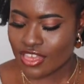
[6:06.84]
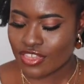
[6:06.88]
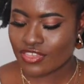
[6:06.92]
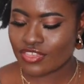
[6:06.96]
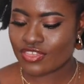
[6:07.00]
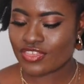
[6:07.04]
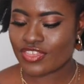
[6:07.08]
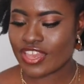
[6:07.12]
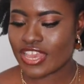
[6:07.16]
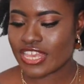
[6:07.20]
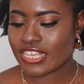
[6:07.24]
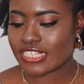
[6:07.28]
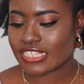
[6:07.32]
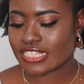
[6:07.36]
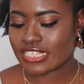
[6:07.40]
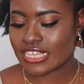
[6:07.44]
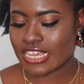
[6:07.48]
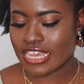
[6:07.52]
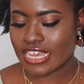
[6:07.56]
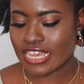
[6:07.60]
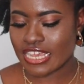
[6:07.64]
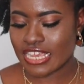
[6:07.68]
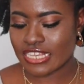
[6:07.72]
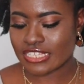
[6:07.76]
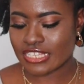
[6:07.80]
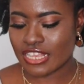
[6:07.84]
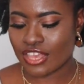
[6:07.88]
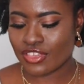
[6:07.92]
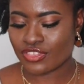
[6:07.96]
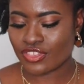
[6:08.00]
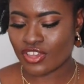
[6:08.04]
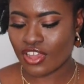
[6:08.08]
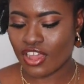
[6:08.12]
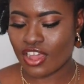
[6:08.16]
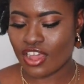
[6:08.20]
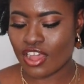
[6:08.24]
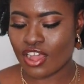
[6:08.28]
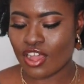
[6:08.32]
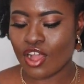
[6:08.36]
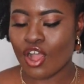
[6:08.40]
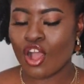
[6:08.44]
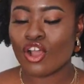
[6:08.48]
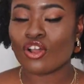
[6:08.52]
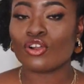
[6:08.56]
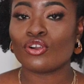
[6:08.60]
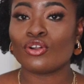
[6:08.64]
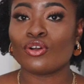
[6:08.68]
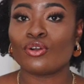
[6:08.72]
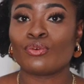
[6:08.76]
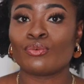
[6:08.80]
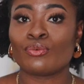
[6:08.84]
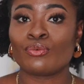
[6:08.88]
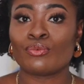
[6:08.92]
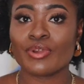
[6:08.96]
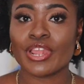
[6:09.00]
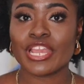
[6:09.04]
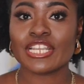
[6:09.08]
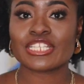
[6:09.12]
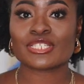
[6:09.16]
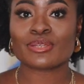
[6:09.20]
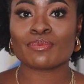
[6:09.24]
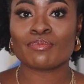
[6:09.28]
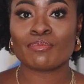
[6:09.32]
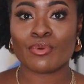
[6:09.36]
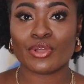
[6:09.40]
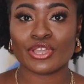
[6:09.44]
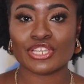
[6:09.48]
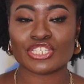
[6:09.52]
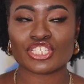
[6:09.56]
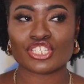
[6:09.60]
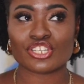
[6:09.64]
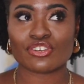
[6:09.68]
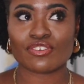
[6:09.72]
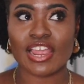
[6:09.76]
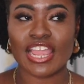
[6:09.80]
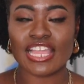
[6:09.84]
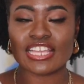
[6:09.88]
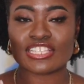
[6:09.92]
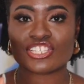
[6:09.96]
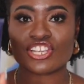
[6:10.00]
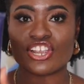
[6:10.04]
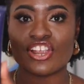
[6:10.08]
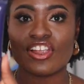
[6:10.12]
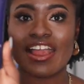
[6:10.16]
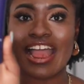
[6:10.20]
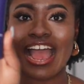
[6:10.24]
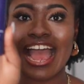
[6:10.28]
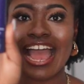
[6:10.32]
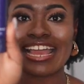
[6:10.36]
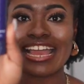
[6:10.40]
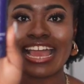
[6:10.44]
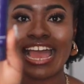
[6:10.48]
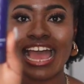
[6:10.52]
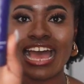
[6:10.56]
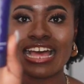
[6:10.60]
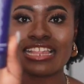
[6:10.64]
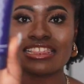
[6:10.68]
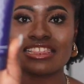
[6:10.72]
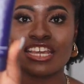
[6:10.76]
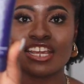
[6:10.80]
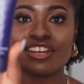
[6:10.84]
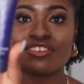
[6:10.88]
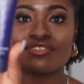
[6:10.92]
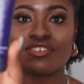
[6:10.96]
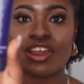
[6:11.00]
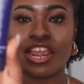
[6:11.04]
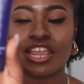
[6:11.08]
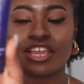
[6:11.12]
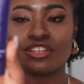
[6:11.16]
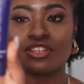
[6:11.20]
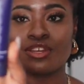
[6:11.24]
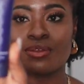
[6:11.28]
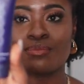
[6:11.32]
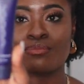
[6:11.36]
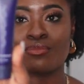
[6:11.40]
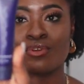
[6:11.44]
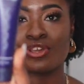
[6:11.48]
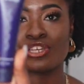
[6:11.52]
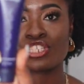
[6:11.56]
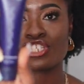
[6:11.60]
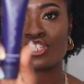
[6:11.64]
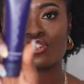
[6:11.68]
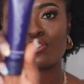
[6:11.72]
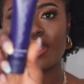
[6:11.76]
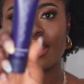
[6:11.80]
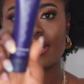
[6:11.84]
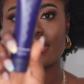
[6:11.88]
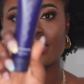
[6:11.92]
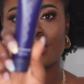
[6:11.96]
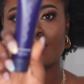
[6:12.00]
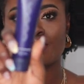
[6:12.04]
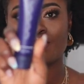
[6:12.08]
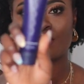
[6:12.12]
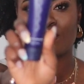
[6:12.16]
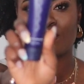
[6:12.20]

This is the Rich Moisturizer. I had their regular moisturizer